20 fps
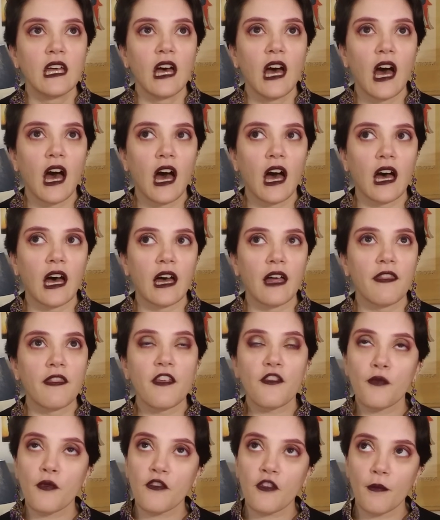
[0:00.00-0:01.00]
uh,
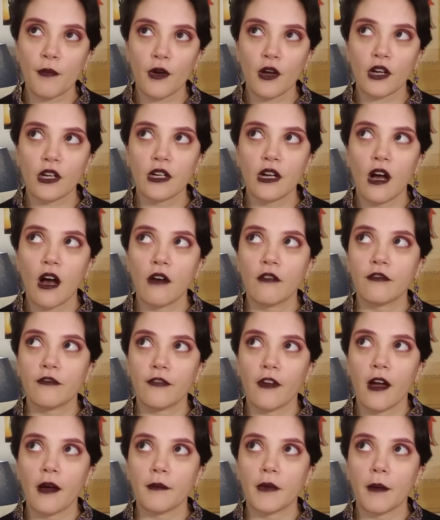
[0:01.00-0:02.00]
this was a book
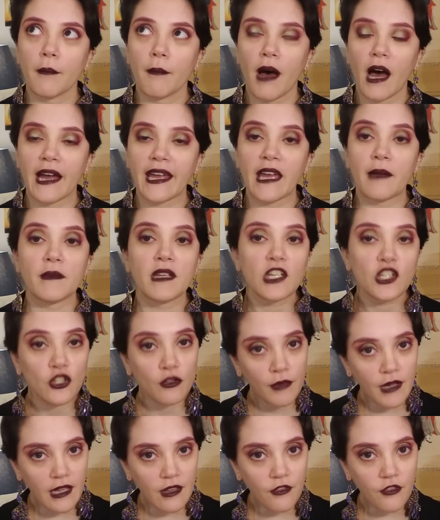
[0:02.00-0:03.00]
from my Amnesia
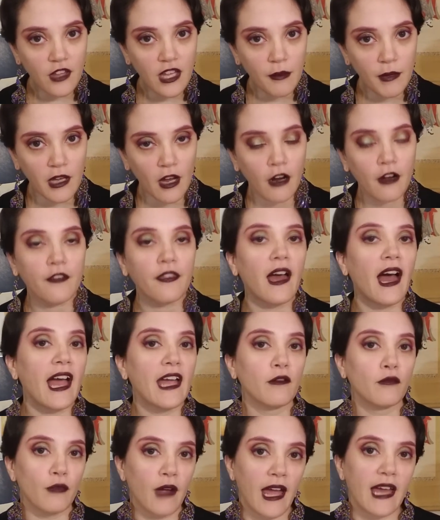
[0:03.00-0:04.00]
Reads TBR that
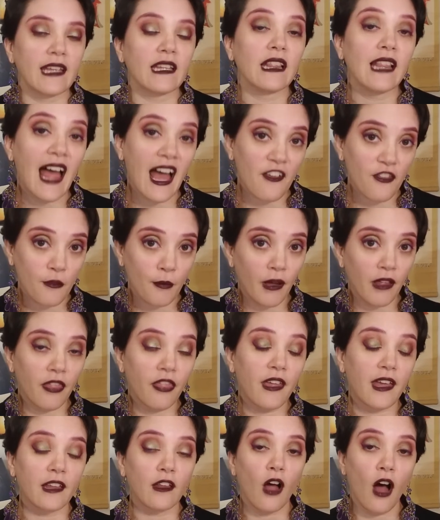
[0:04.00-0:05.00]
I read last month
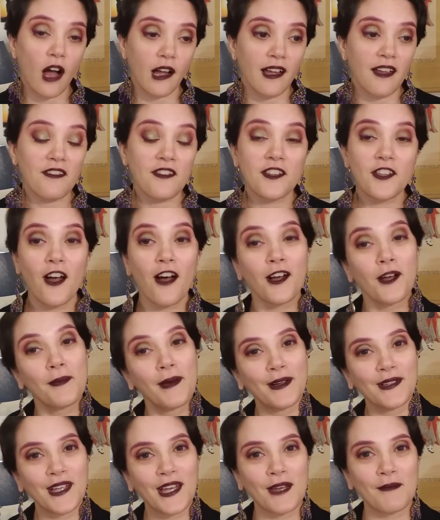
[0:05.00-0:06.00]
in August. I talk
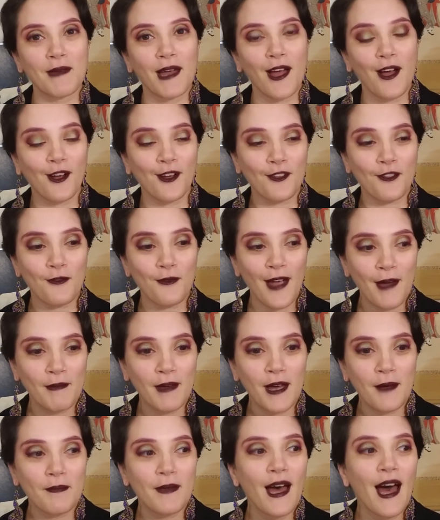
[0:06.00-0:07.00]
about it in my August
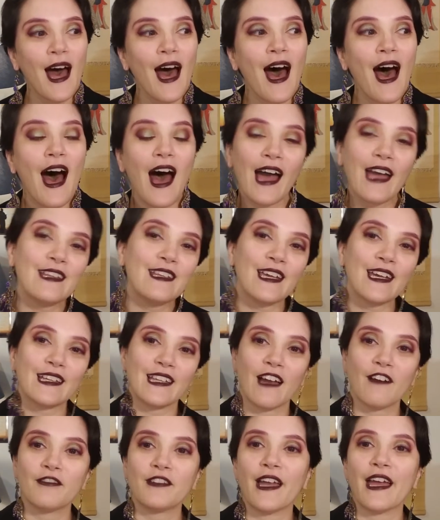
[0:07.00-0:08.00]
wrap-up. I
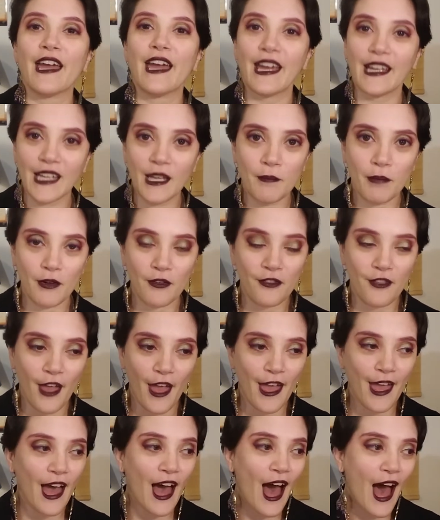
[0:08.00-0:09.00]
DNF'd it at
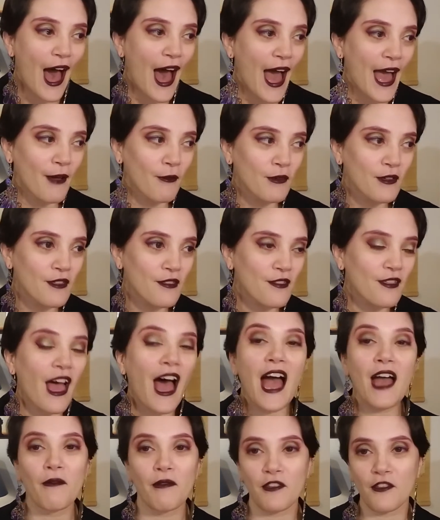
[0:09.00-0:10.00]
80%. I was,
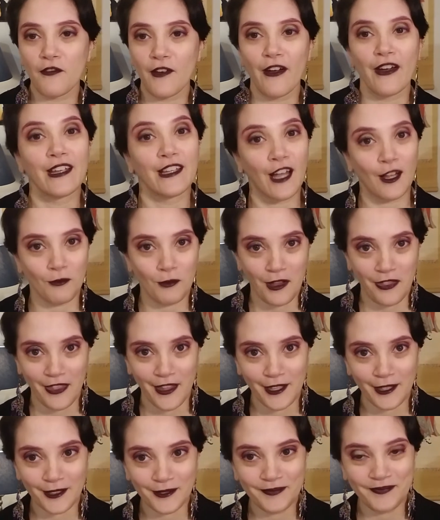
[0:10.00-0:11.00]
I was very done with
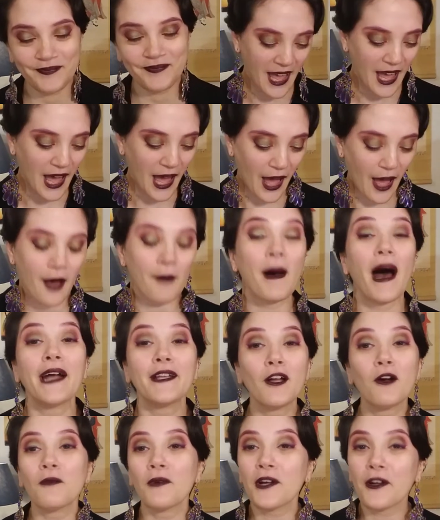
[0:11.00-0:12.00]
it. Um, I
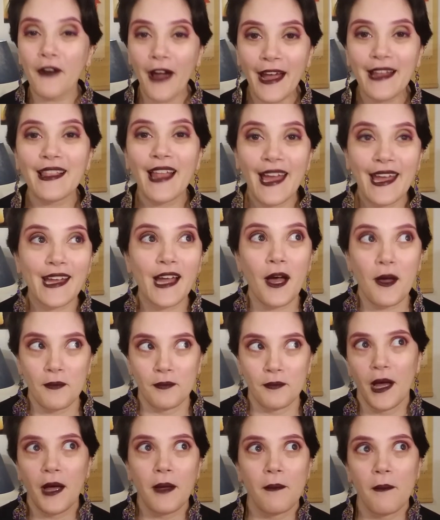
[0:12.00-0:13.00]
don't regret, like,
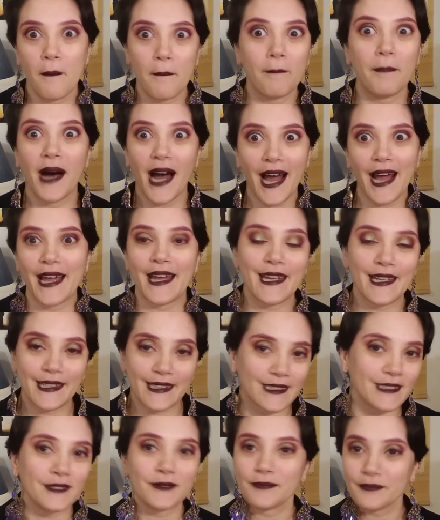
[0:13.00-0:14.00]

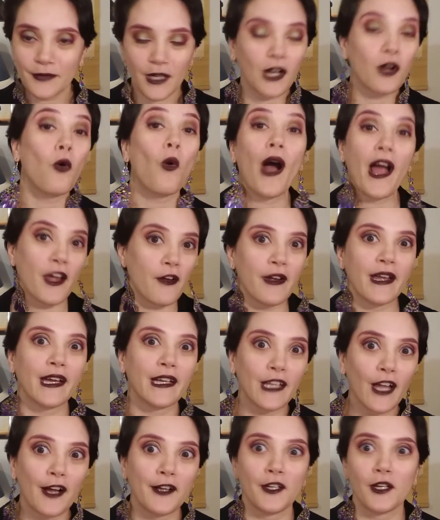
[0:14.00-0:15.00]
buying, acquiring
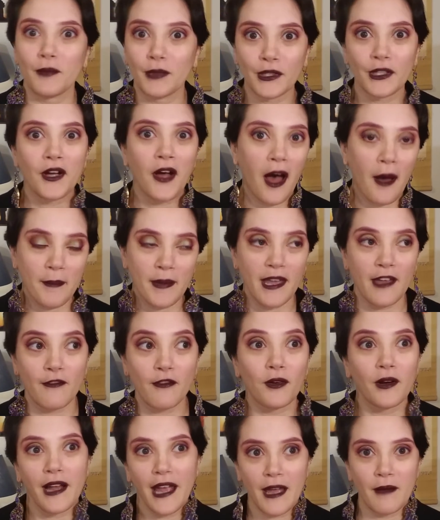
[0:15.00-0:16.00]
an audiobook copy
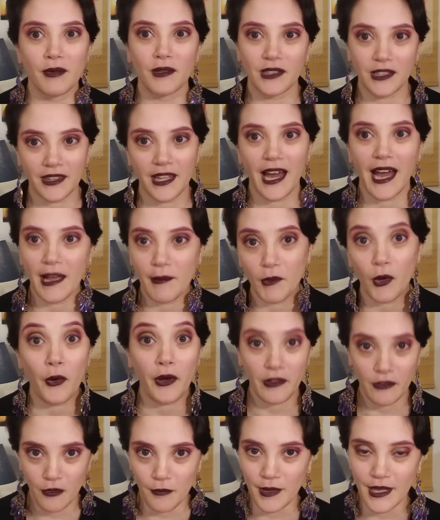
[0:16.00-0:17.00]
for a book that I'm
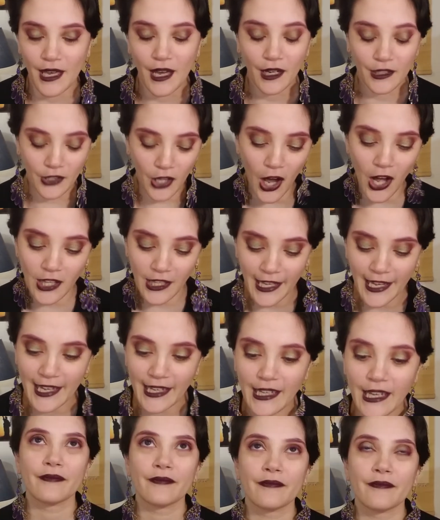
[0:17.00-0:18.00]
going to be
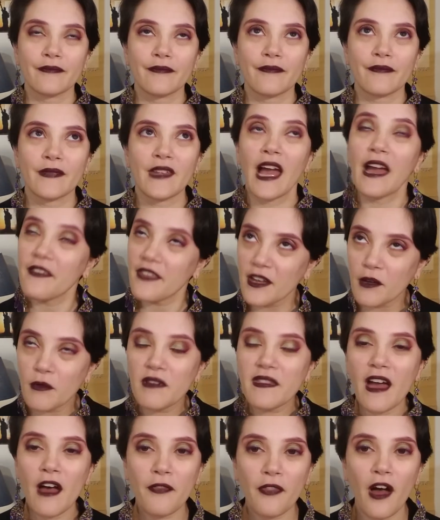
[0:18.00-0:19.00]
unhauling. I think
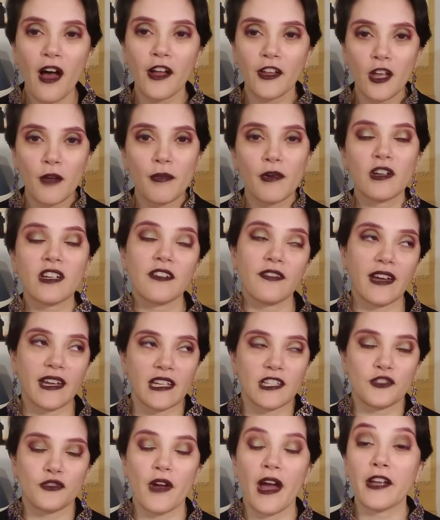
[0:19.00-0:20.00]
without the audiobook, if I
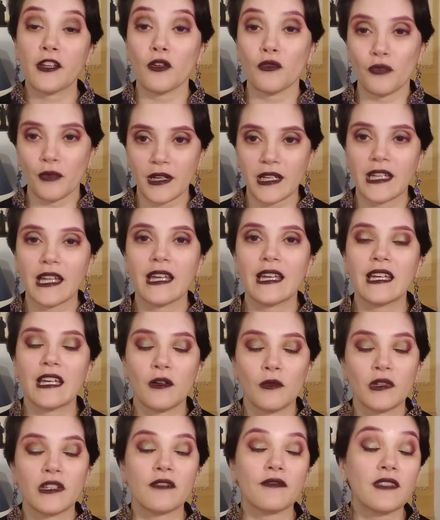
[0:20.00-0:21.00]
had tried to read it, it
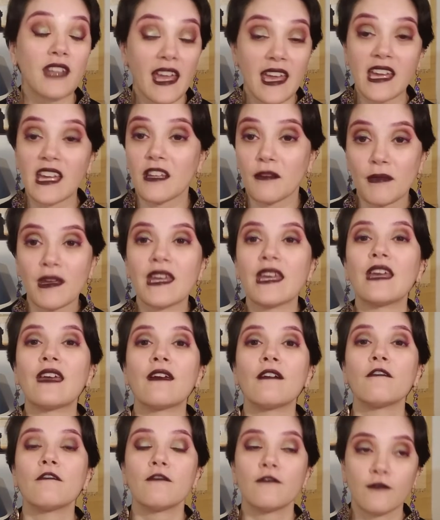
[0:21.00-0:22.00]
would have taken me
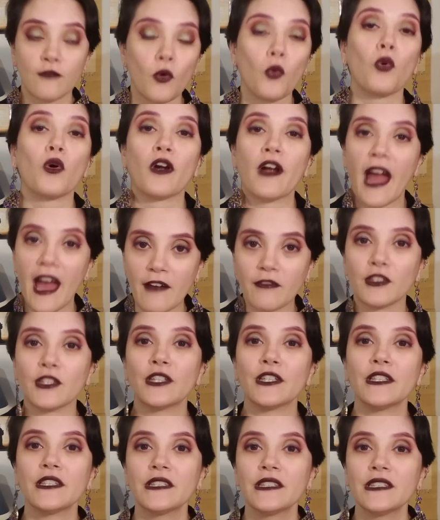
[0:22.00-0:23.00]

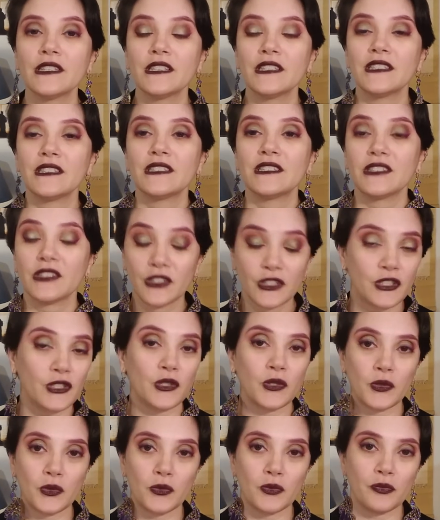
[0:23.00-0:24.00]
forever
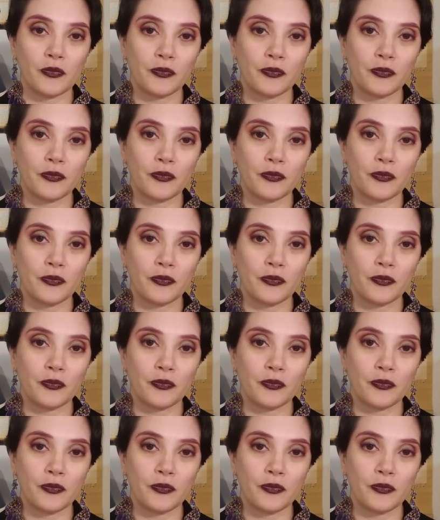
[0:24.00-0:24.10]
to